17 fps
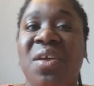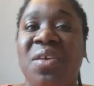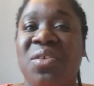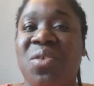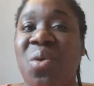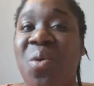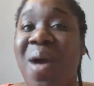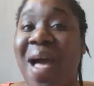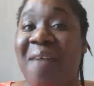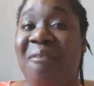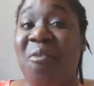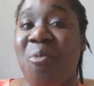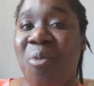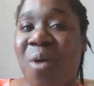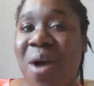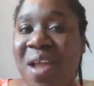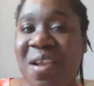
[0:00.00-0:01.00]
So have a
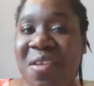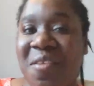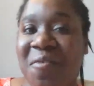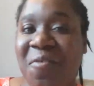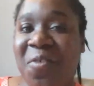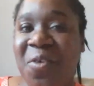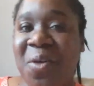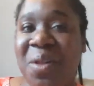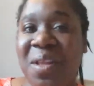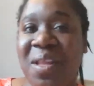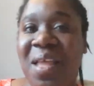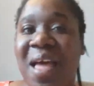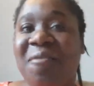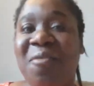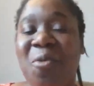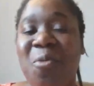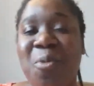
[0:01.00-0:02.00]
wonderful
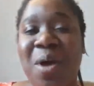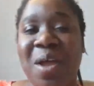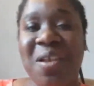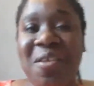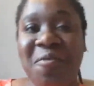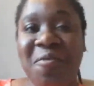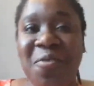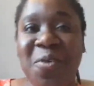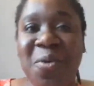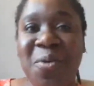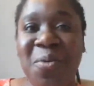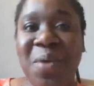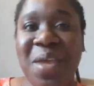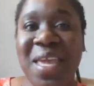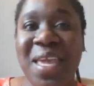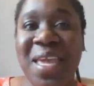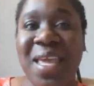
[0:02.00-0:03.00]

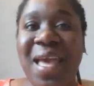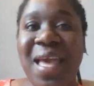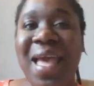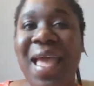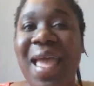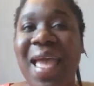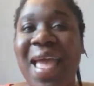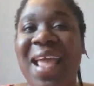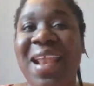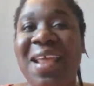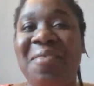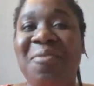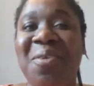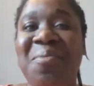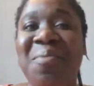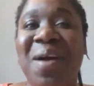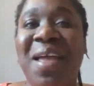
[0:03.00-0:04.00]
week ahead,
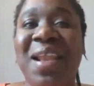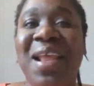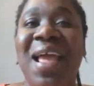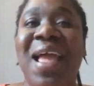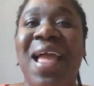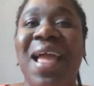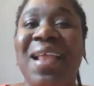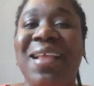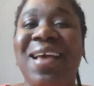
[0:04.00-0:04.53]
everyone, and